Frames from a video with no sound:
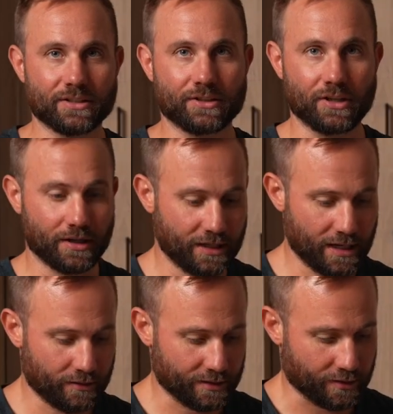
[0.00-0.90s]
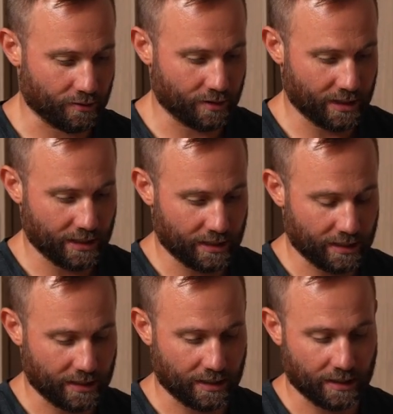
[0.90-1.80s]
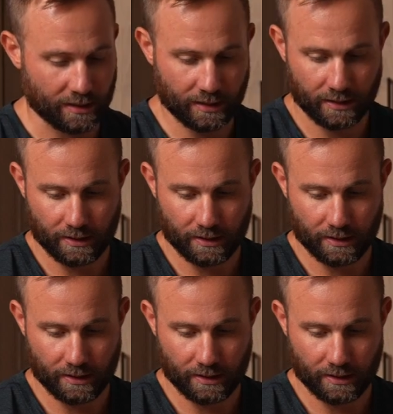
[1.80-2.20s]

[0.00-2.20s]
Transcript: is done now. Let's go ahead and